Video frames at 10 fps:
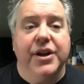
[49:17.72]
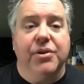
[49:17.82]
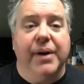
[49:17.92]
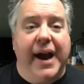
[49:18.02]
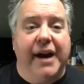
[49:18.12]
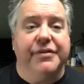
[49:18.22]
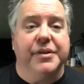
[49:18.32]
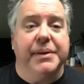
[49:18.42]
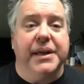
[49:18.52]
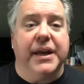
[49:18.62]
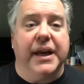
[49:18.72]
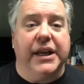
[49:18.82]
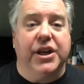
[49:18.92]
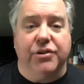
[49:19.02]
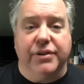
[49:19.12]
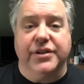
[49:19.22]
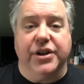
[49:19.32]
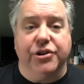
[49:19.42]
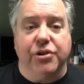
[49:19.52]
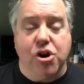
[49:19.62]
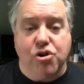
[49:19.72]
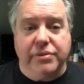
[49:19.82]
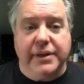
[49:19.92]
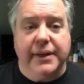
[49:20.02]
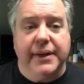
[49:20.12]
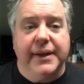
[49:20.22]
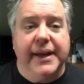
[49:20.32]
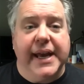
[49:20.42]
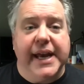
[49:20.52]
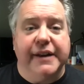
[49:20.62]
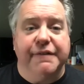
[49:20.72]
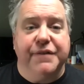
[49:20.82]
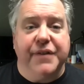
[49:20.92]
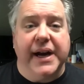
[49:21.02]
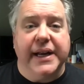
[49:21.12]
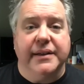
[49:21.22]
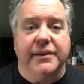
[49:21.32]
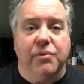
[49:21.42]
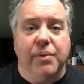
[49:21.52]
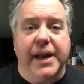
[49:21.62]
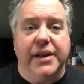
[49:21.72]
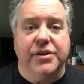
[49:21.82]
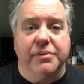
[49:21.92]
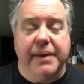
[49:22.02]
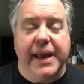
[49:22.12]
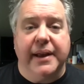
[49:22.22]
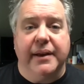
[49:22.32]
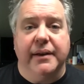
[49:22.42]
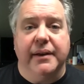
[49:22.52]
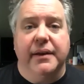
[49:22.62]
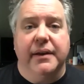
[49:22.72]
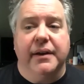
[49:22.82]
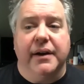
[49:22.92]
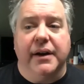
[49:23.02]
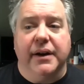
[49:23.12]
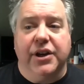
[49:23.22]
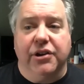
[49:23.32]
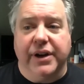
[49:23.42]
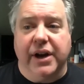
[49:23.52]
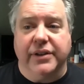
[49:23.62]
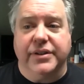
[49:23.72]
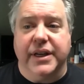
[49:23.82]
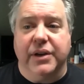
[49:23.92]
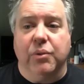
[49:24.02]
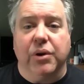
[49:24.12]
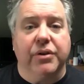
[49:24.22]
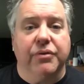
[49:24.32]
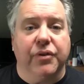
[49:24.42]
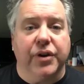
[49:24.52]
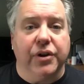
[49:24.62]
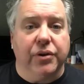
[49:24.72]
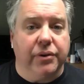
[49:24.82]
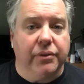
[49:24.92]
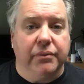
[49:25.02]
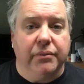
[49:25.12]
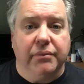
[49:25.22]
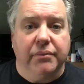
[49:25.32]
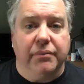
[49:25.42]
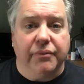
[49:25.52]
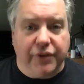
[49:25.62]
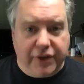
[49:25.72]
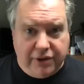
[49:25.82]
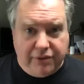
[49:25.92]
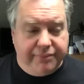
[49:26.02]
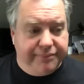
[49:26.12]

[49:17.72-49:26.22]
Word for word: You have to be kind of curious on your own and find a way to make uh, curiosity work for your for you.